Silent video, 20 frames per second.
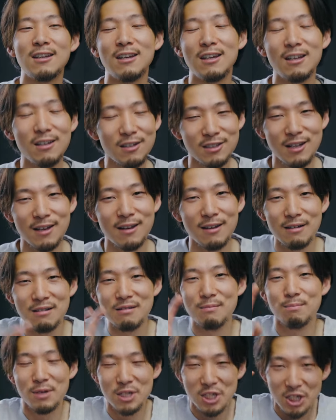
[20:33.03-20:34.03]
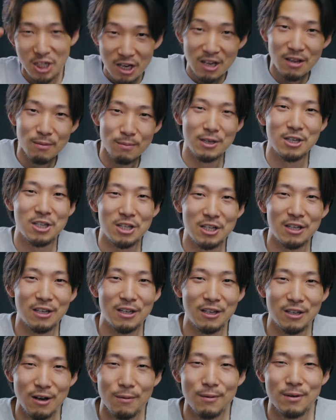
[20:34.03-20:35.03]
It looks like a
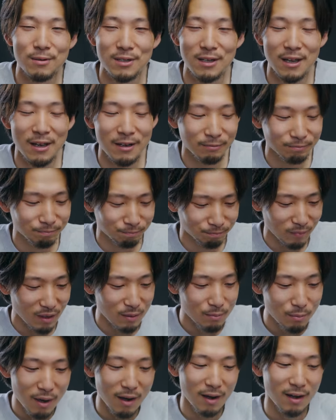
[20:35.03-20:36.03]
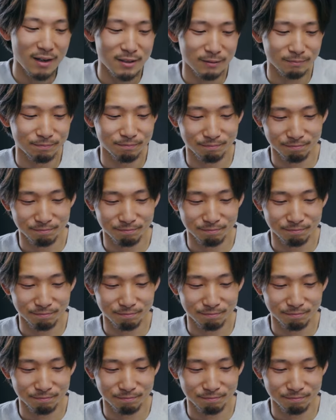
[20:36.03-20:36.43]
machine, you know what I'm saying? But